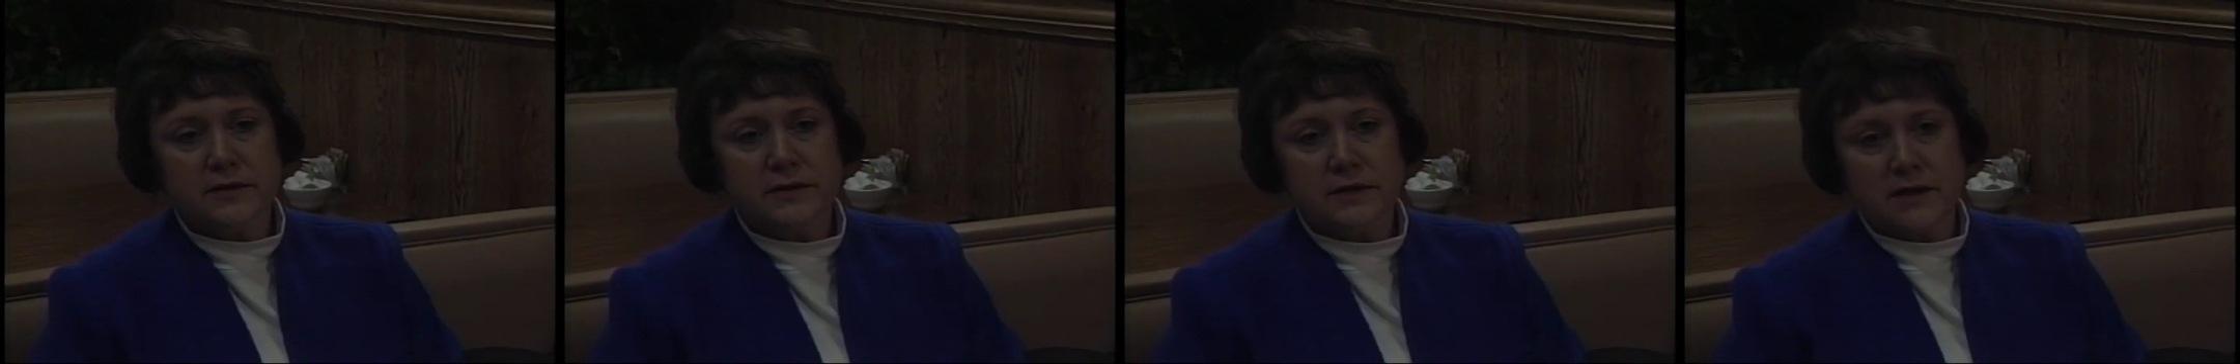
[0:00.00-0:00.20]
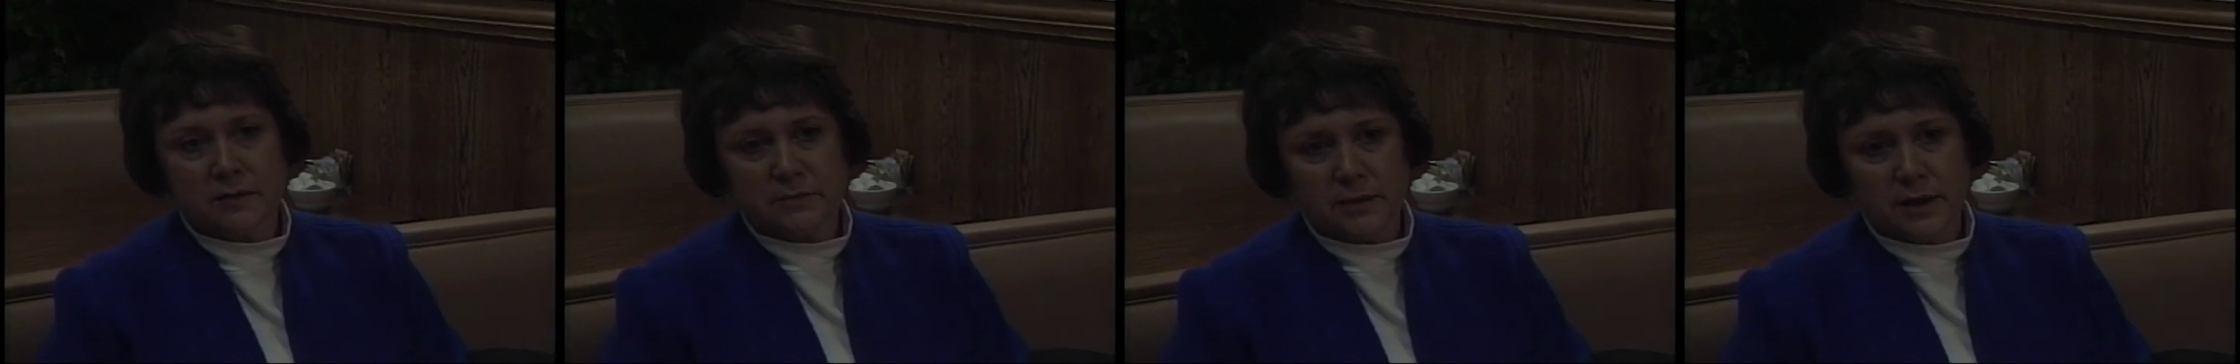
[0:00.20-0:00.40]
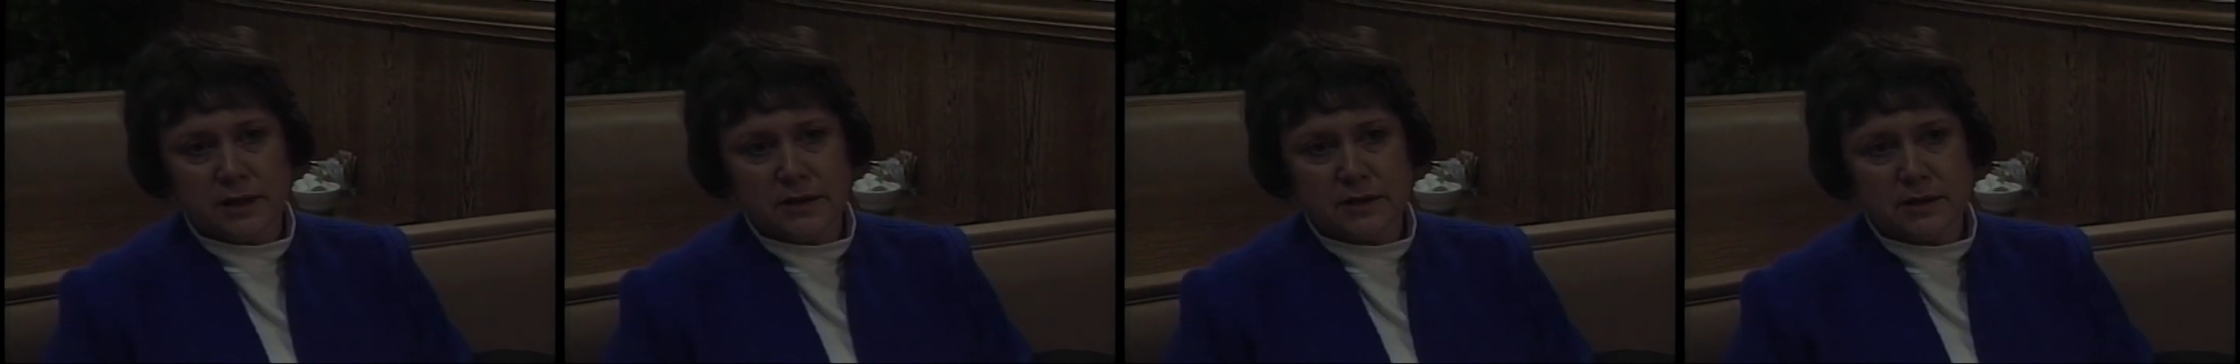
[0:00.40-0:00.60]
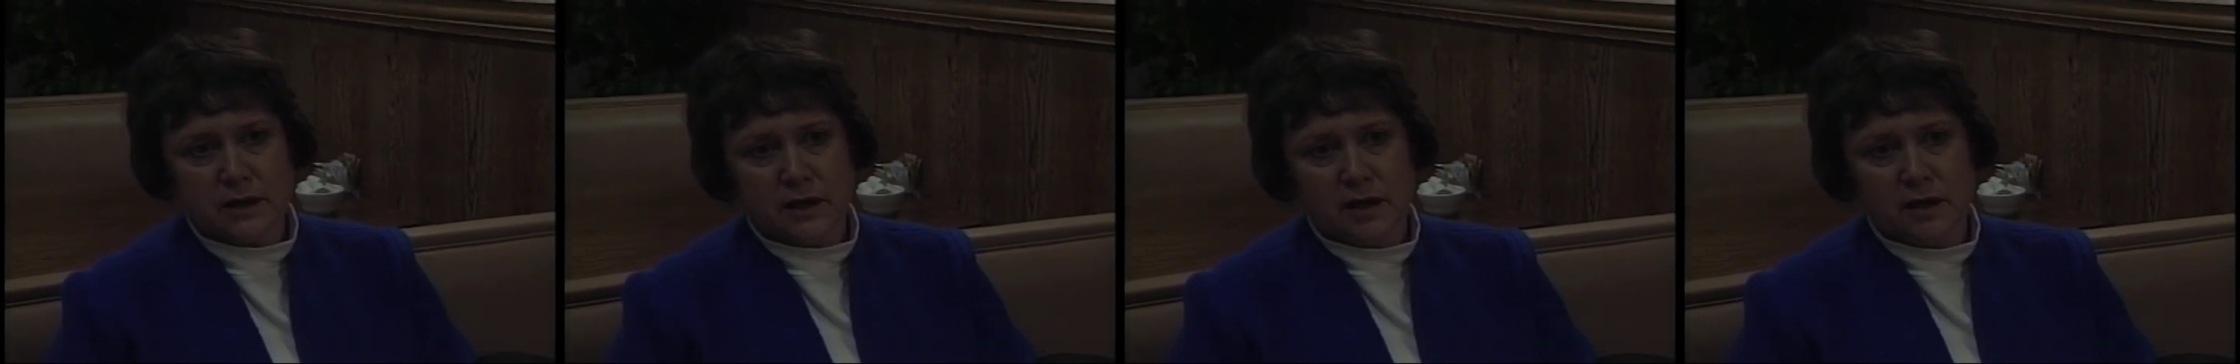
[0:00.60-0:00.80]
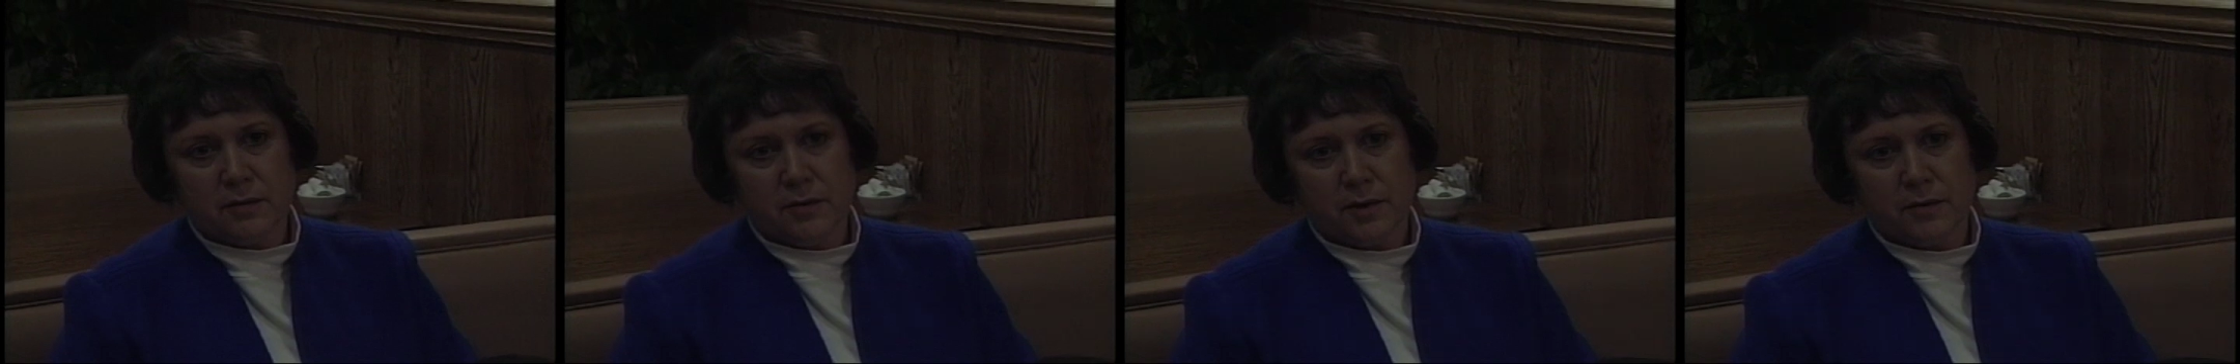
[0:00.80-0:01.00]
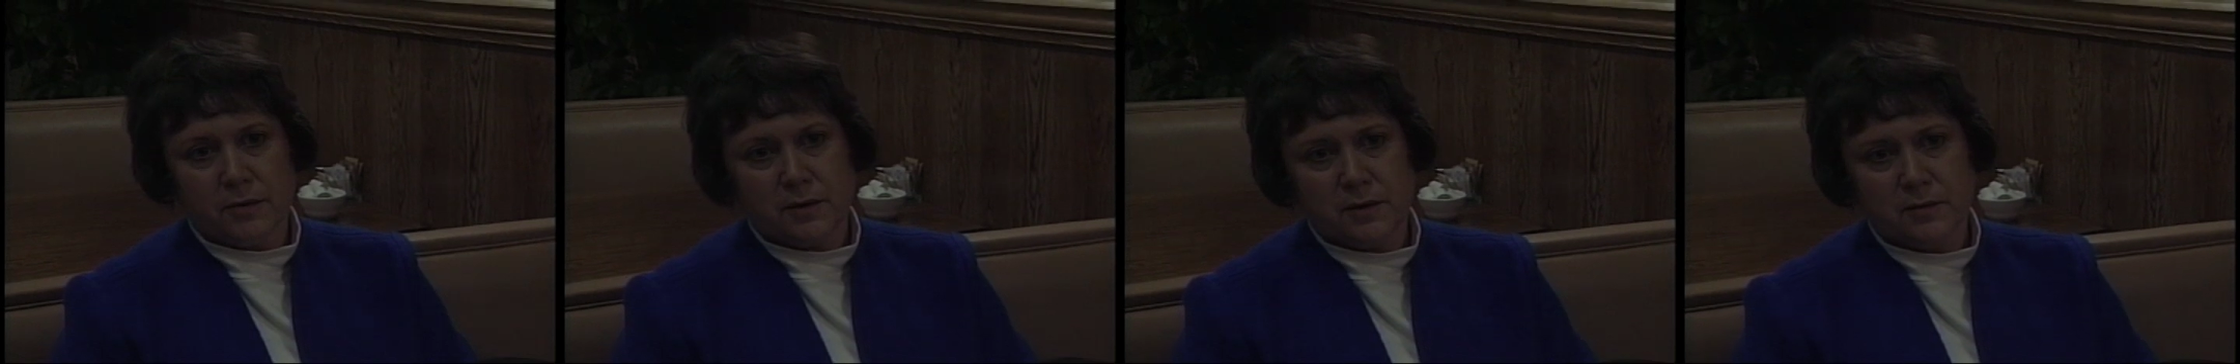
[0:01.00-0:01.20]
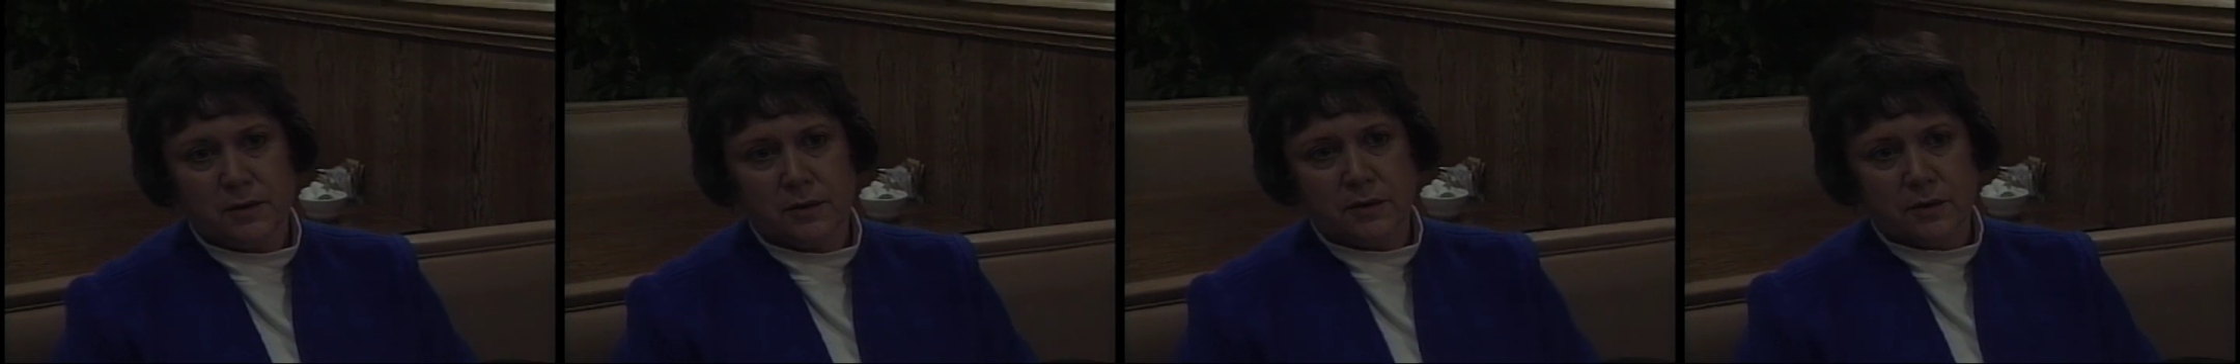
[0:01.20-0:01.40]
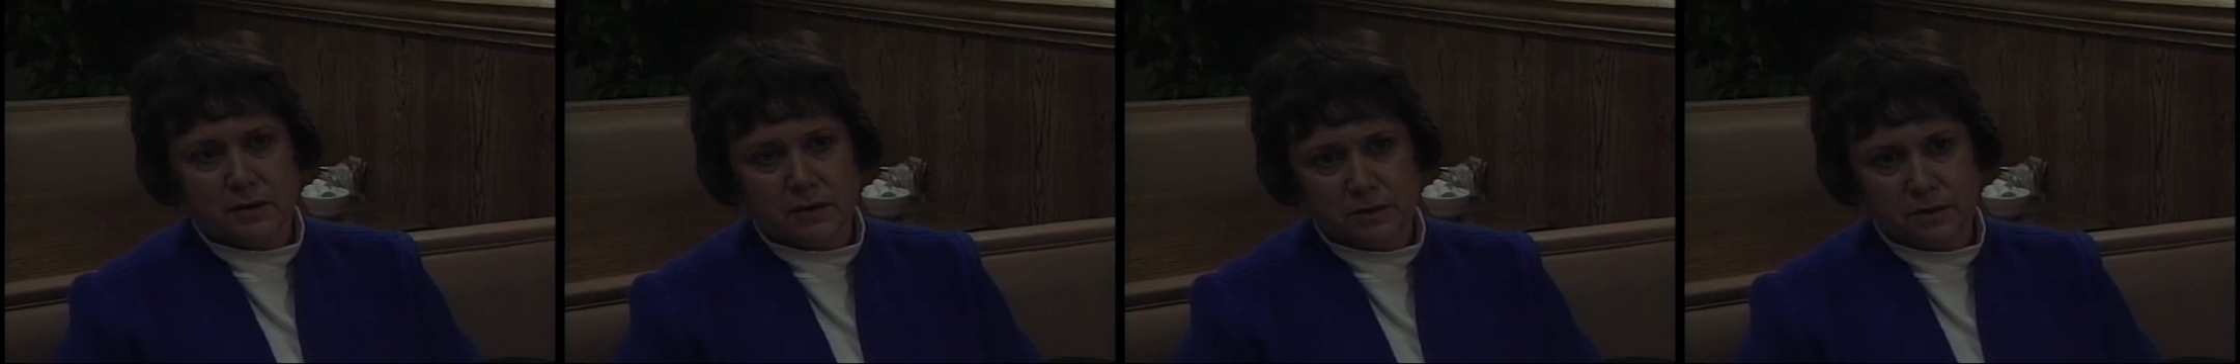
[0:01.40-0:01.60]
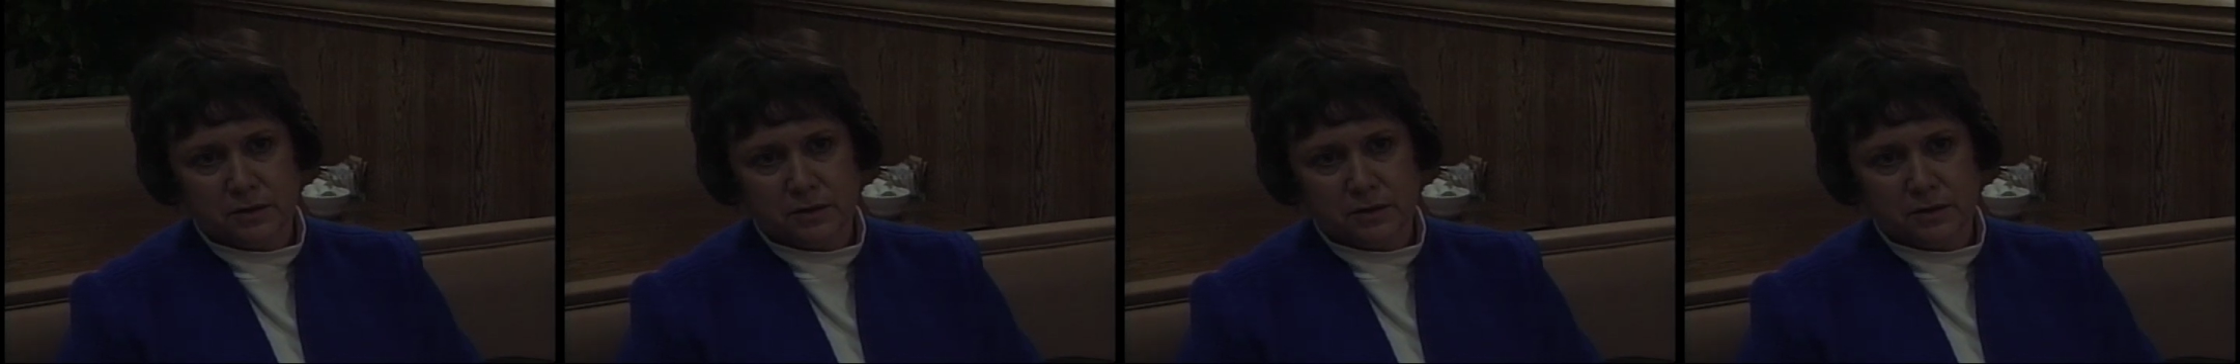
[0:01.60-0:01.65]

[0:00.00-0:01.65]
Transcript: some place to help our people